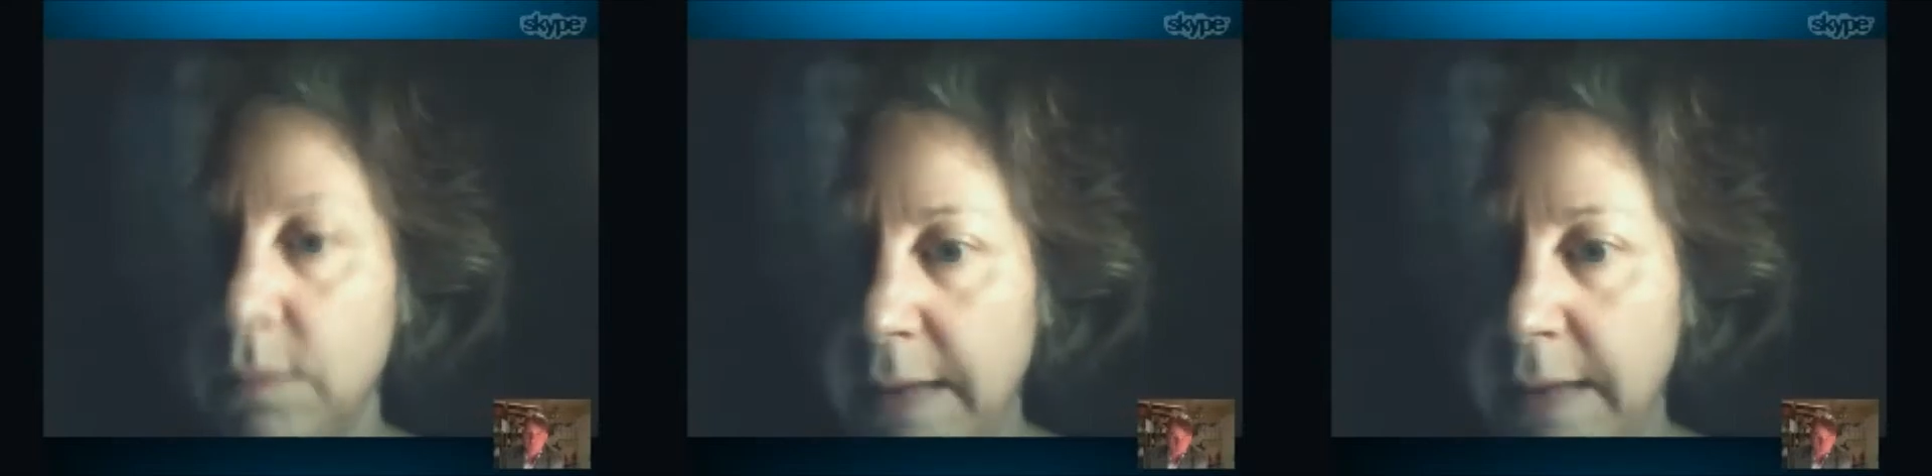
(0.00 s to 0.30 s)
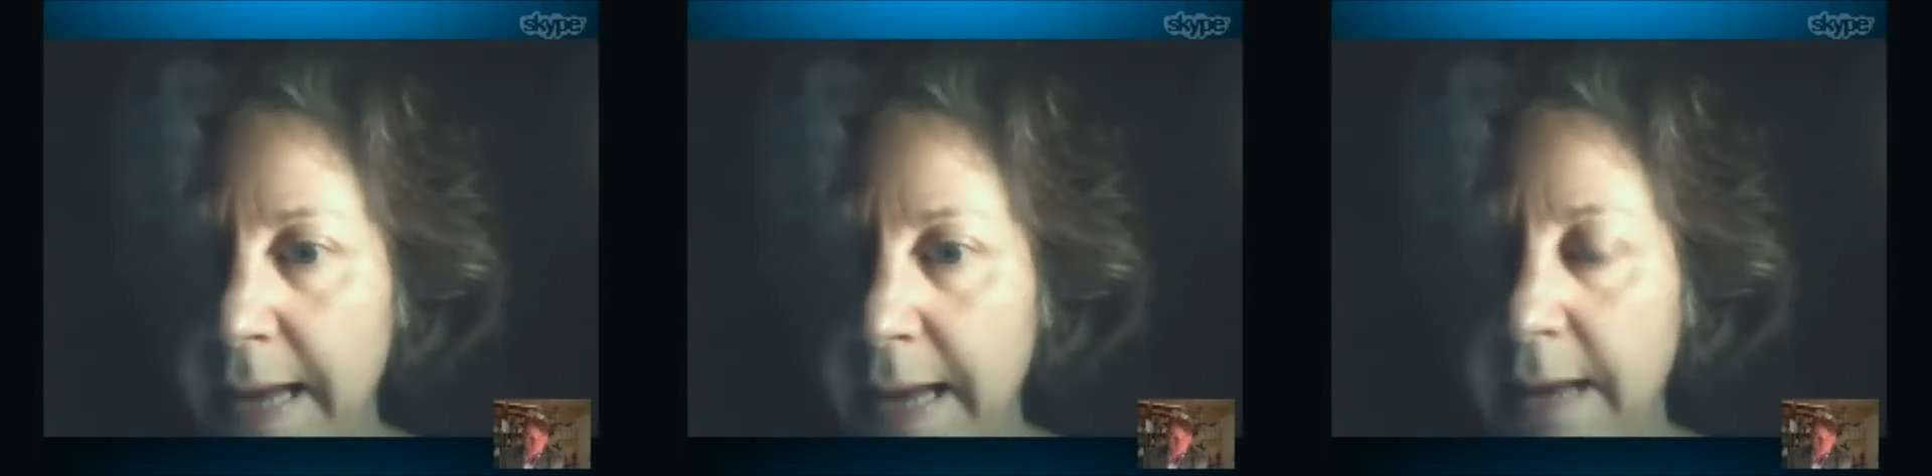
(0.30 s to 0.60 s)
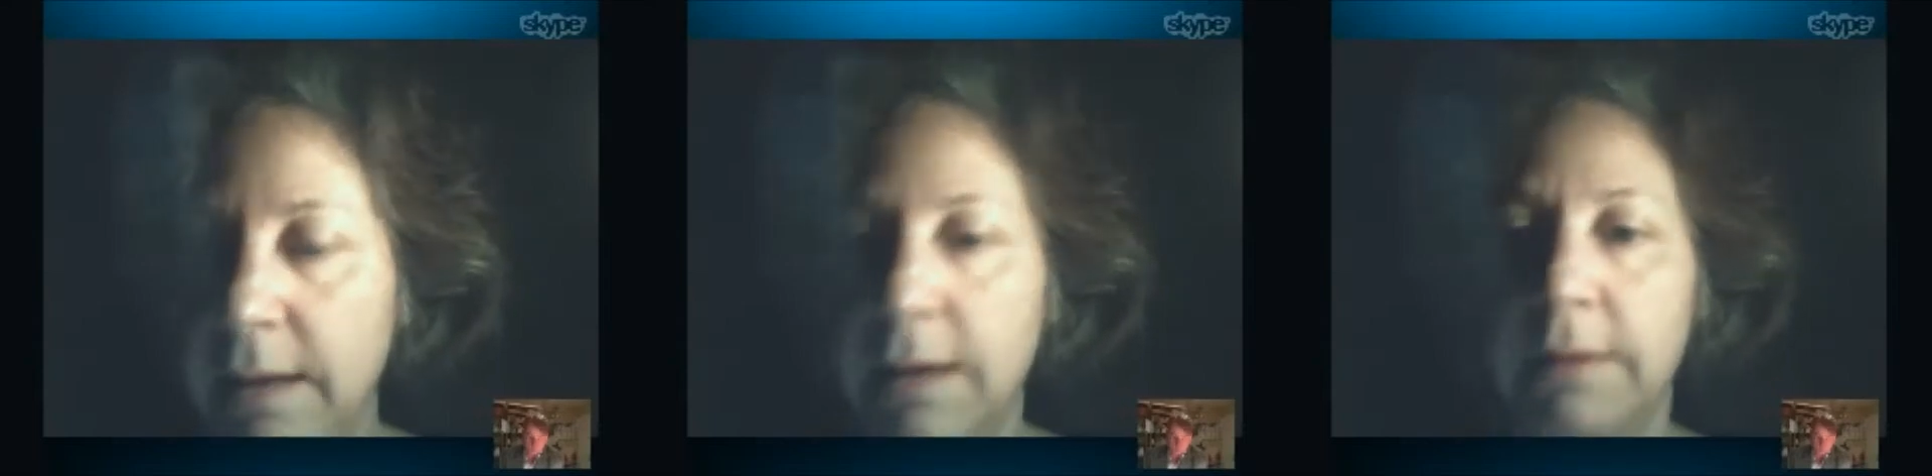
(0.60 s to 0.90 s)

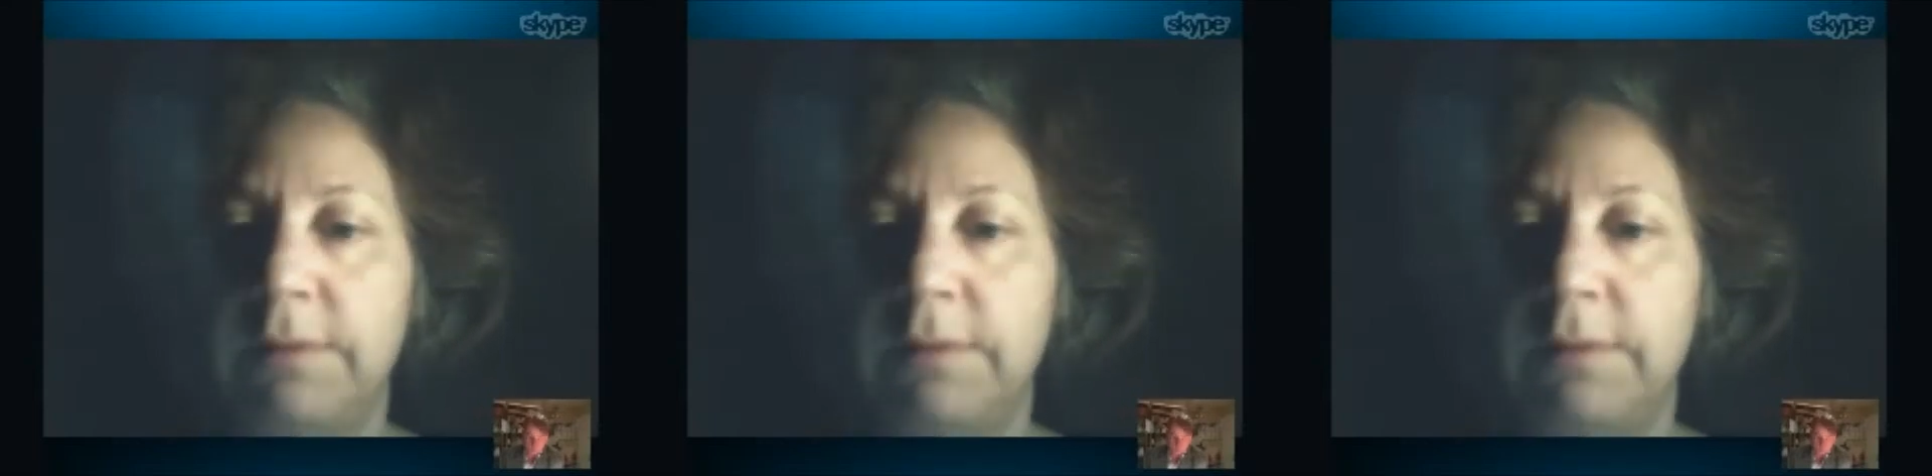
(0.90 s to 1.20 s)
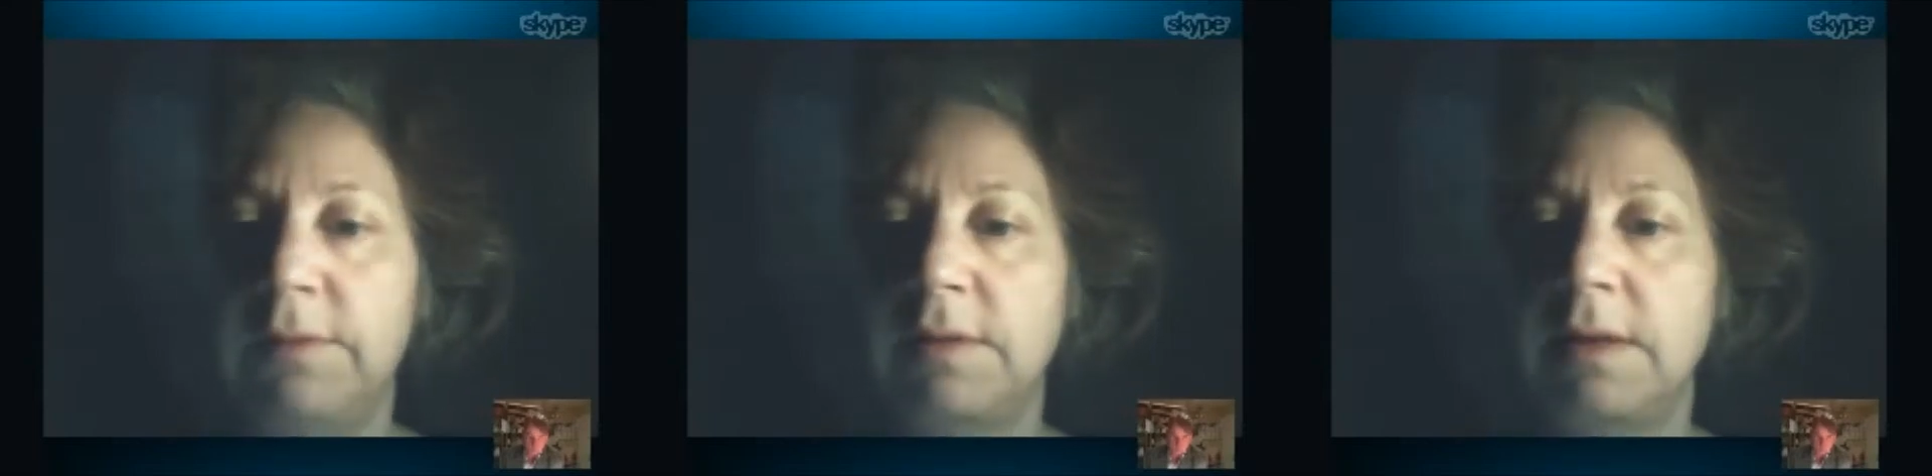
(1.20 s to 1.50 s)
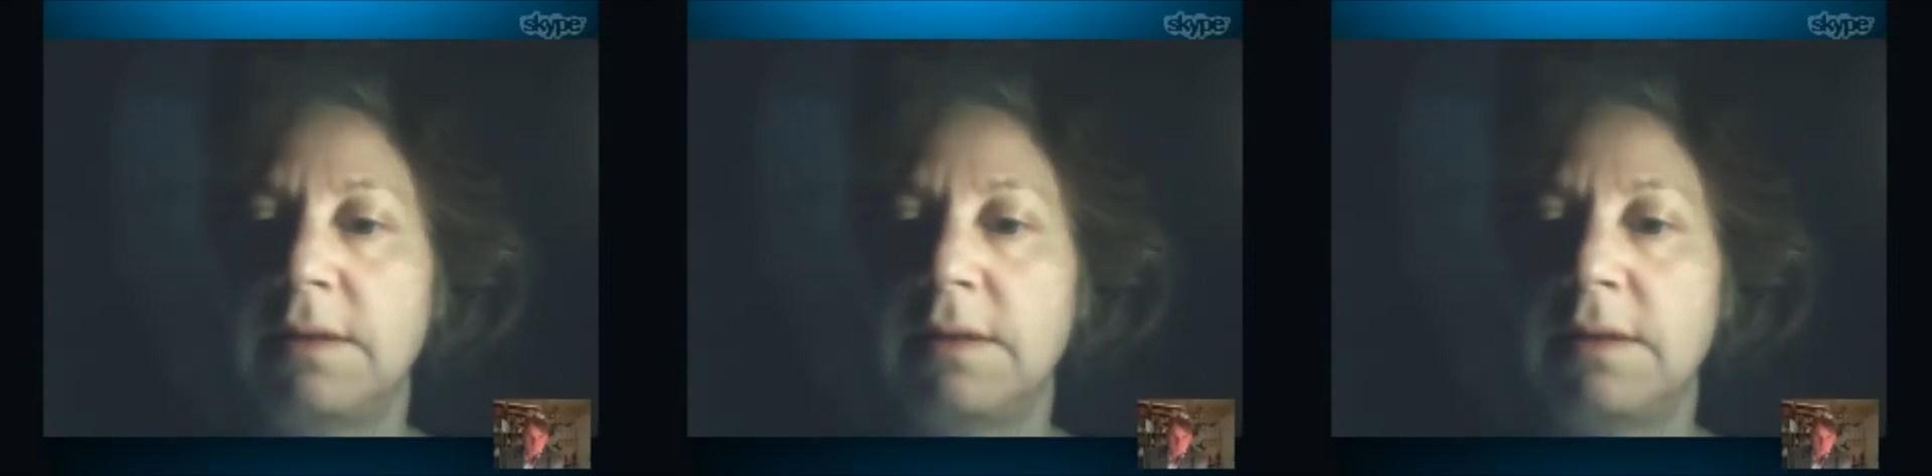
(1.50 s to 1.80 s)
citizens whose
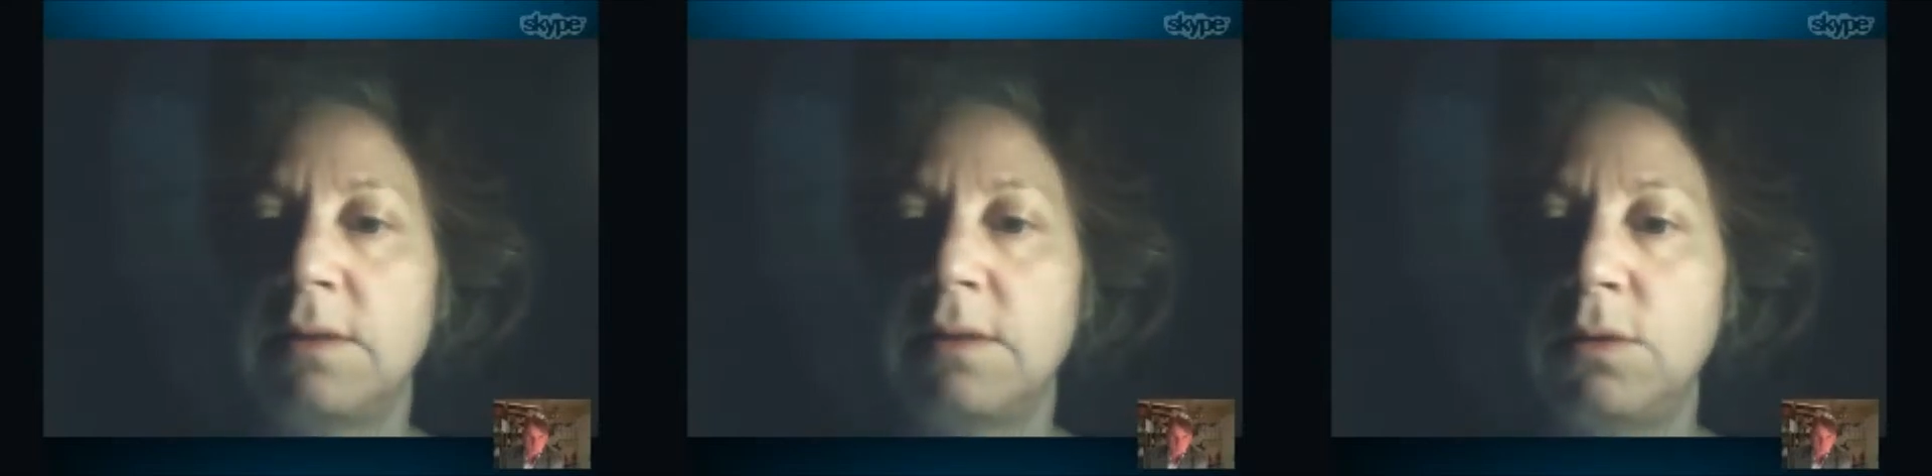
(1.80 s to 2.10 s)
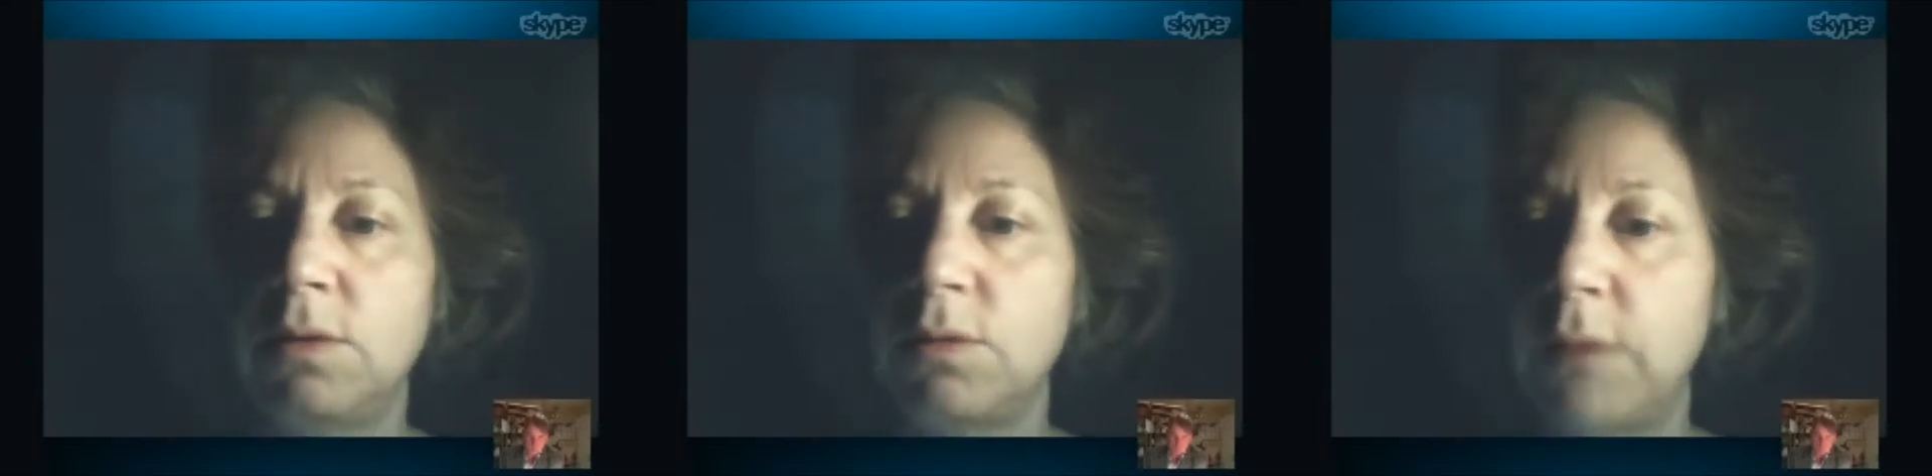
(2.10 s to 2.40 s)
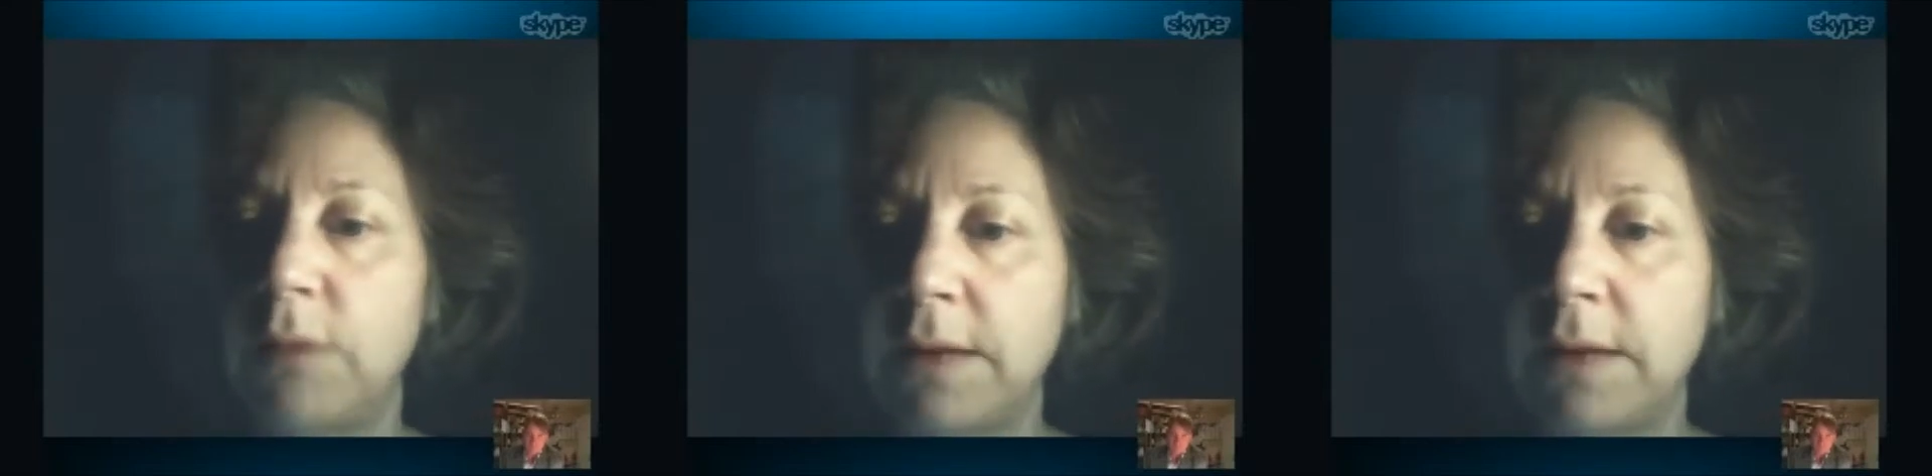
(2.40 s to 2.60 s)
rights are being violated by a